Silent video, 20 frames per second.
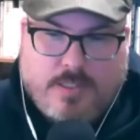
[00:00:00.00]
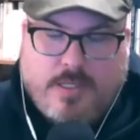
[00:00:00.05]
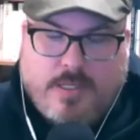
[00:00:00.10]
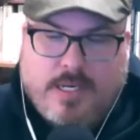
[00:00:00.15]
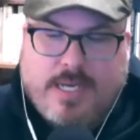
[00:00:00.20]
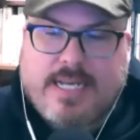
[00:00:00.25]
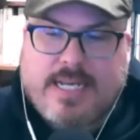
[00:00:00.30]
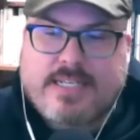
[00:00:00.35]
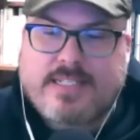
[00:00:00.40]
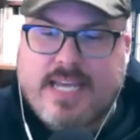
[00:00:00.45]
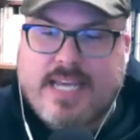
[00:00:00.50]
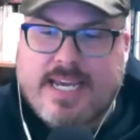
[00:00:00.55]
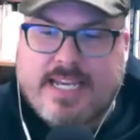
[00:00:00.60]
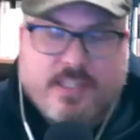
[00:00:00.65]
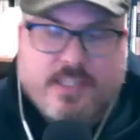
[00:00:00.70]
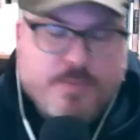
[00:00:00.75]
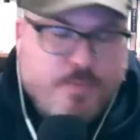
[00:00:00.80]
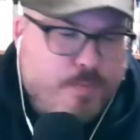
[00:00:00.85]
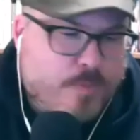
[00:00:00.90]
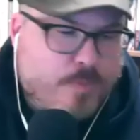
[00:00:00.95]
And I say
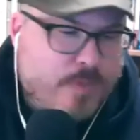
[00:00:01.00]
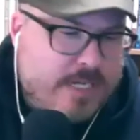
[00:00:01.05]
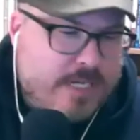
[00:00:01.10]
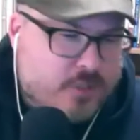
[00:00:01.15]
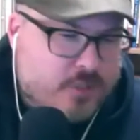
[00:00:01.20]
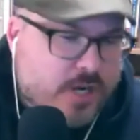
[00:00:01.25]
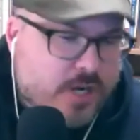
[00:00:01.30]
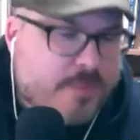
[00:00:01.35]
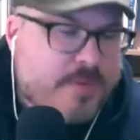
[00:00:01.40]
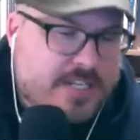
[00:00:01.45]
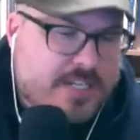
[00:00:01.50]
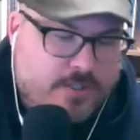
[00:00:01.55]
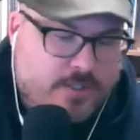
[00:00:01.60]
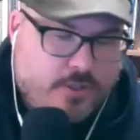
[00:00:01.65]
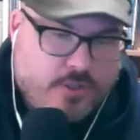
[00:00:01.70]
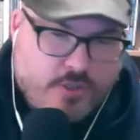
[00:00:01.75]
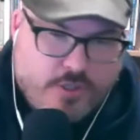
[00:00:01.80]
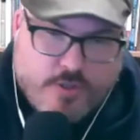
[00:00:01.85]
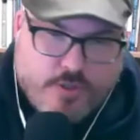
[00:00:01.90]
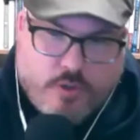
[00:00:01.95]
it's
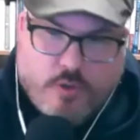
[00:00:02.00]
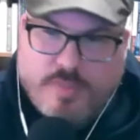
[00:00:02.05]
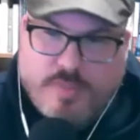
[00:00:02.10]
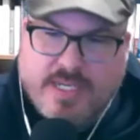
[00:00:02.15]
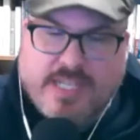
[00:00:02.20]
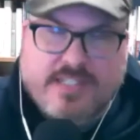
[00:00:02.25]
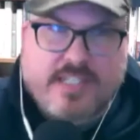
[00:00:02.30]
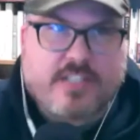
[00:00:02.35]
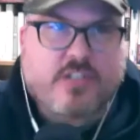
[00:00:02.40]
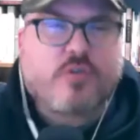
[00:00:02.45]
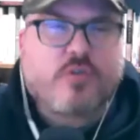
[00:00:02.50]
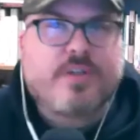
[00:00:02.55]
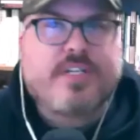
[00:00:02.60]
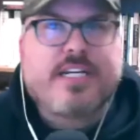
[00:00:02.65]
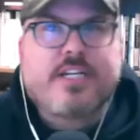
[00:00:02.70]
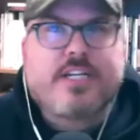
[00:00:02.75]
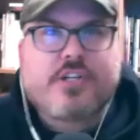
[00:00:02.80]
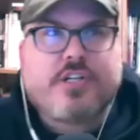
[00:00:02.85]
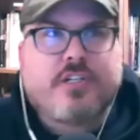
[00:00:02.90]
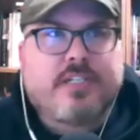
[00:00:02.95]
attributed to because it's
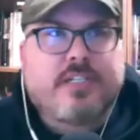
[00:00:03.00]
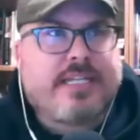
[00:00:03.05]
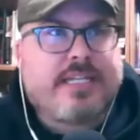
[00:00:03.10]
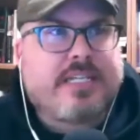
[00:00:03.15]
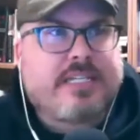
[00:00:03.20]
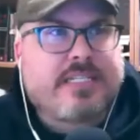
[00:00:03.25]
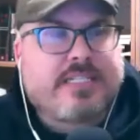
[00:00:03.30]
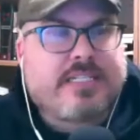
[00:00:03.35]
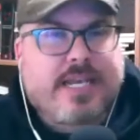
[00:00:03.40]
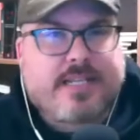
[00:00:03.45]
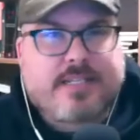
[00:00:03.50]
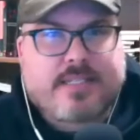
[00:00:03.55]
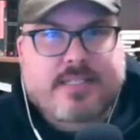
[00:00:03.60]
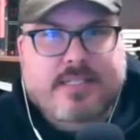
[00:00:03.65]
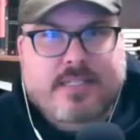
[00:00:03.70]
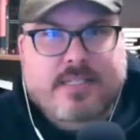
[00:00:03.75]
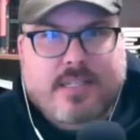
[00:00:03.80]
traditional in the sense